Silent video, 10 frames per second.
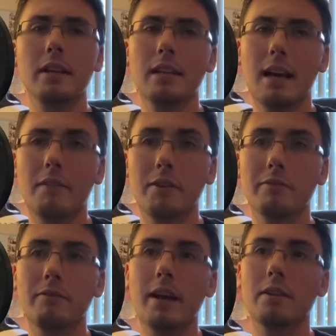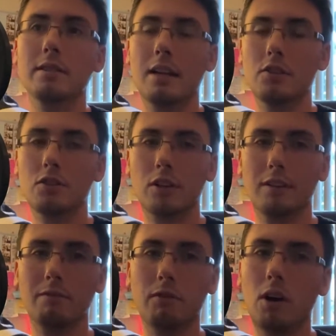to have your faders at a certain
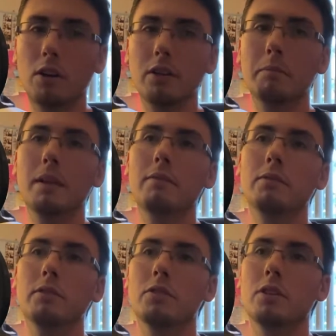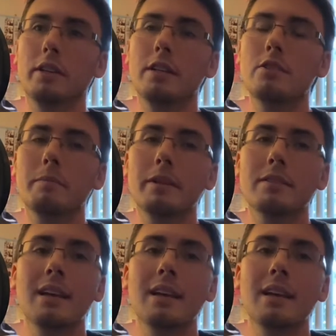volume level for certain instruments.